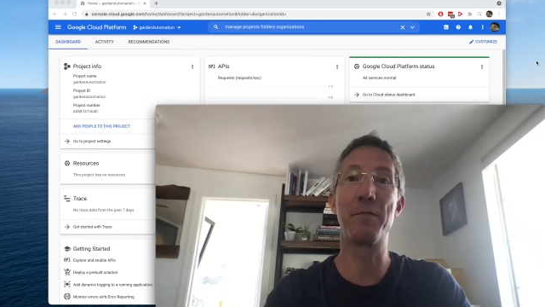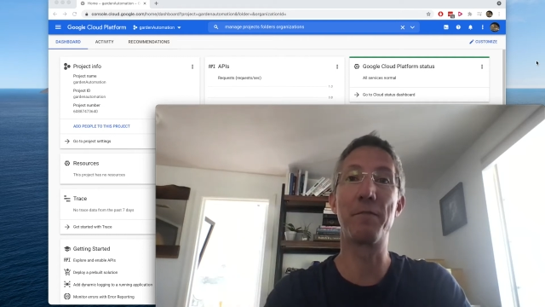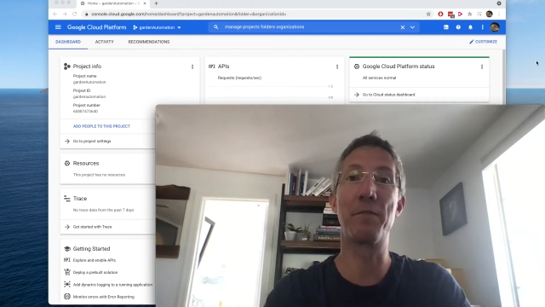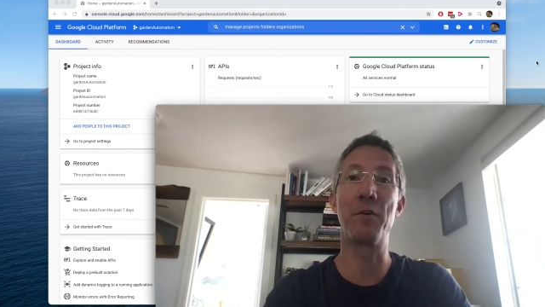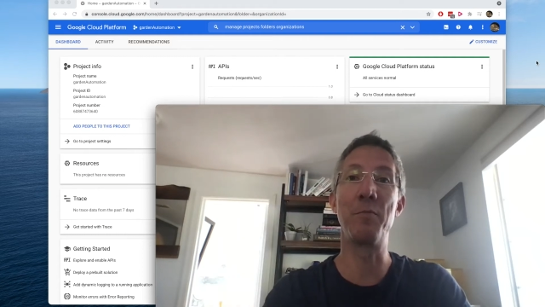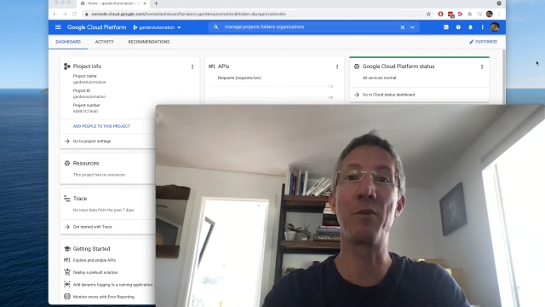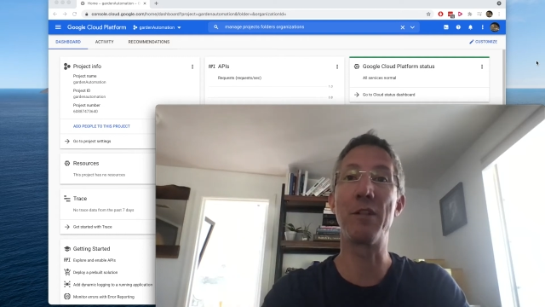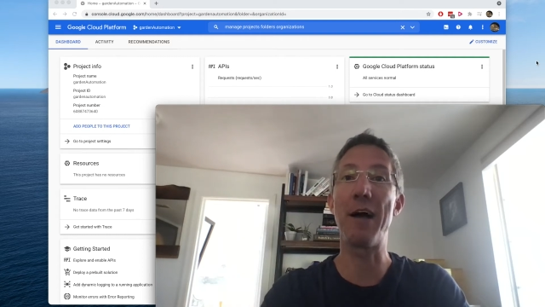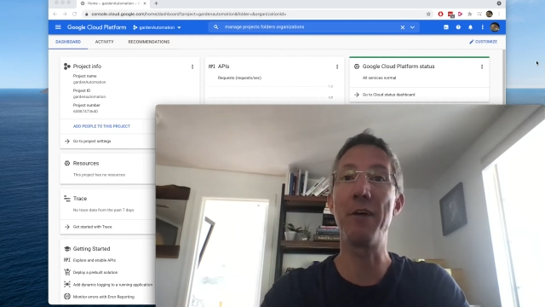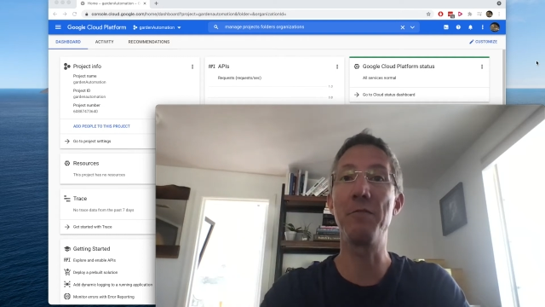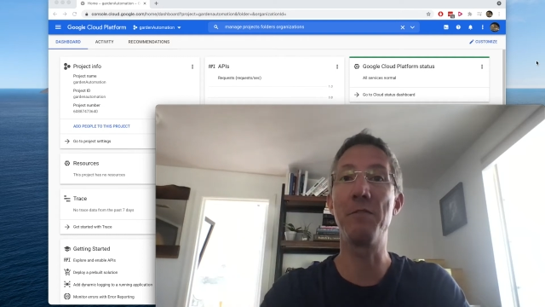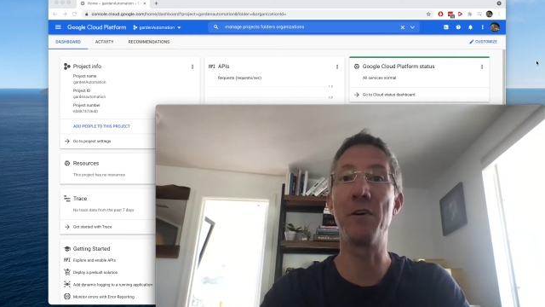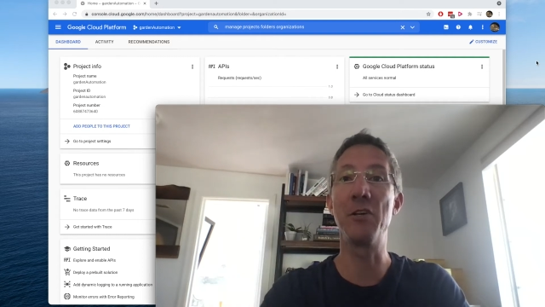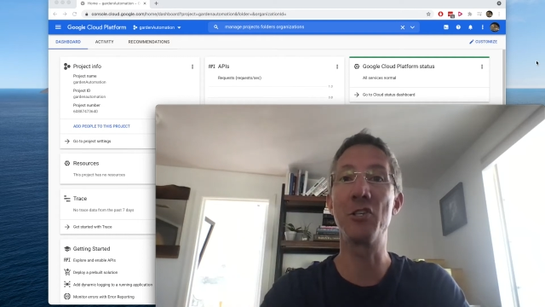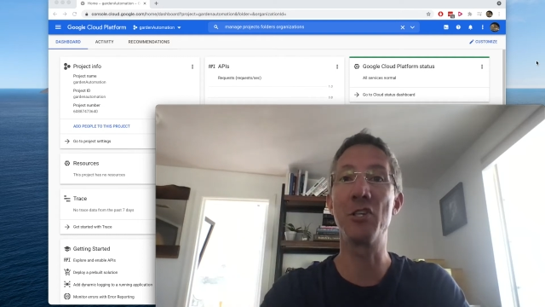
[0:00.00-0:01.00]
from Cloud
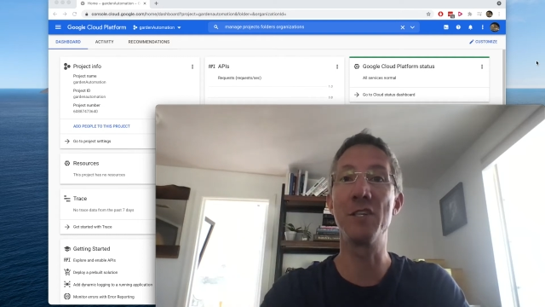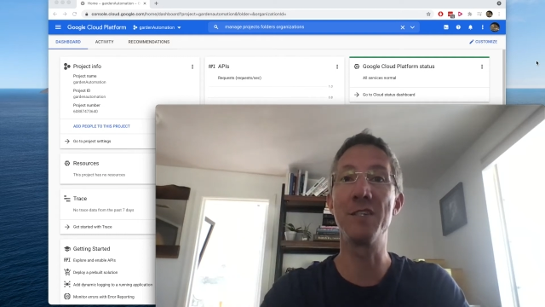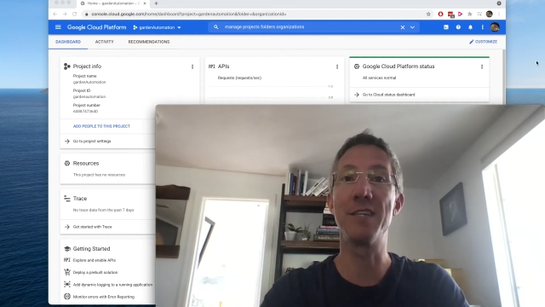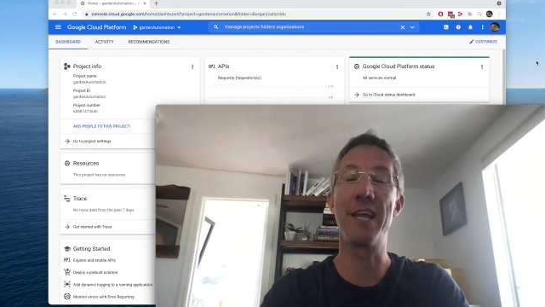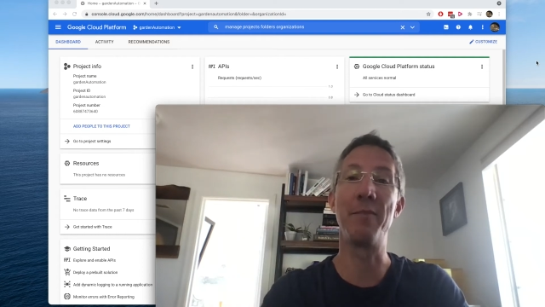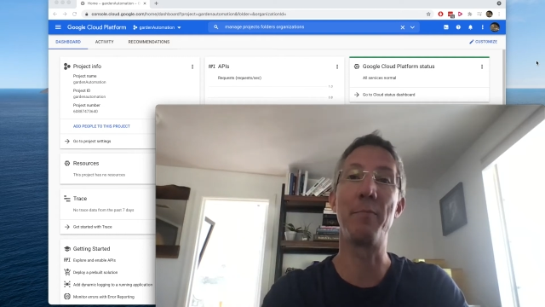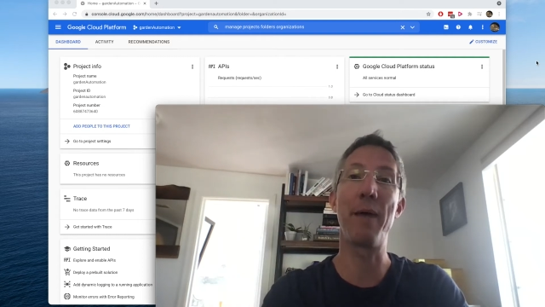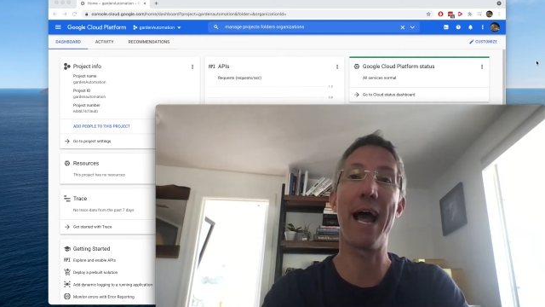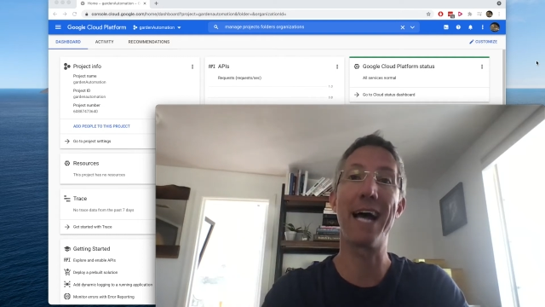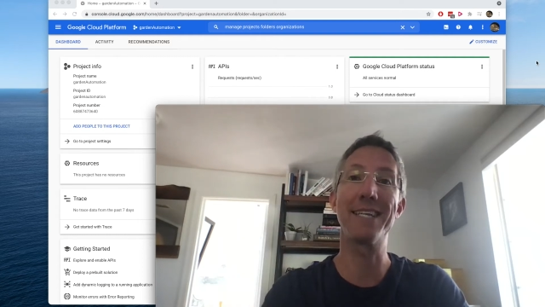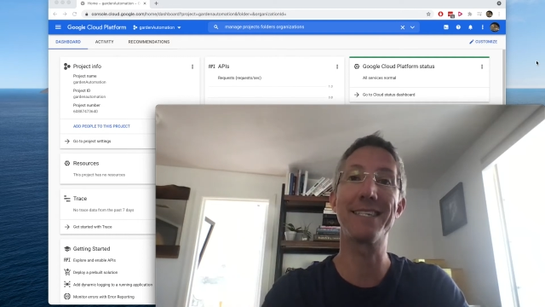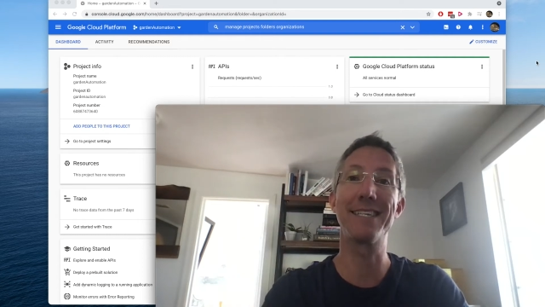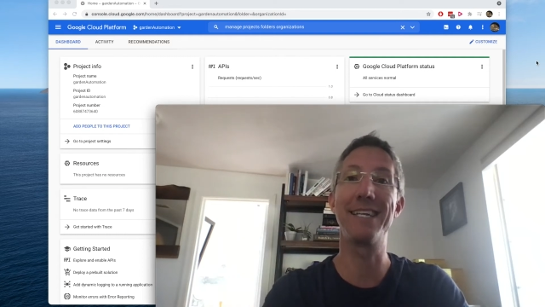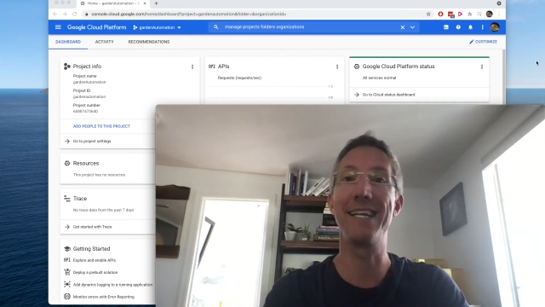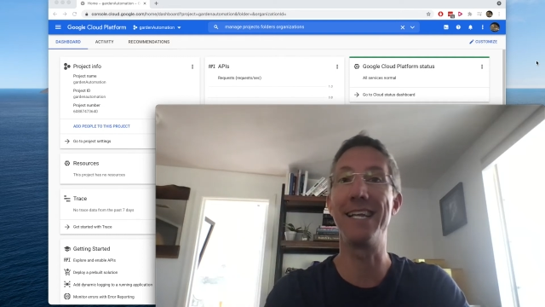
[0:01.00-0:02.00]
Functions and
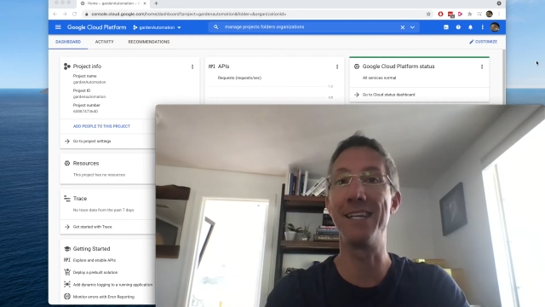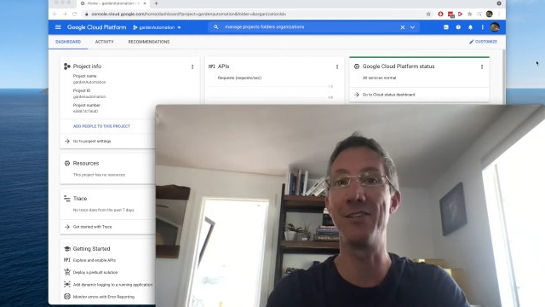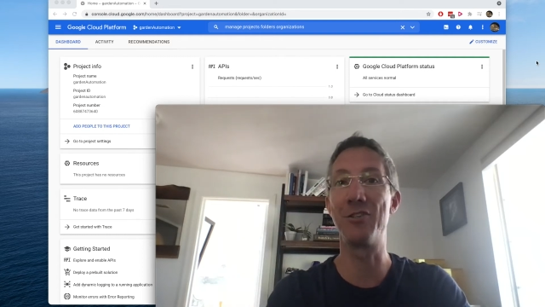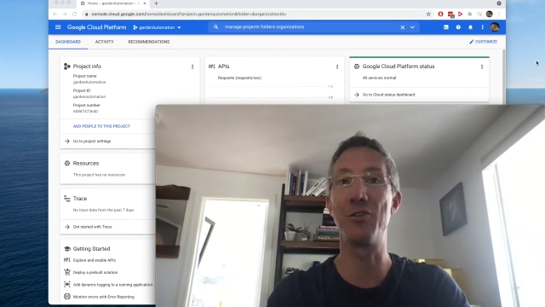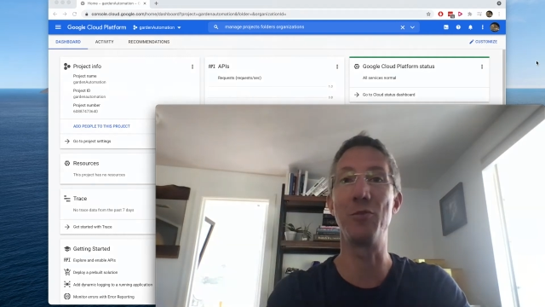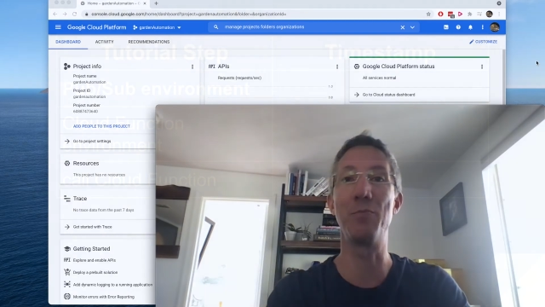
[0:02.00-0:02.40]
pass it into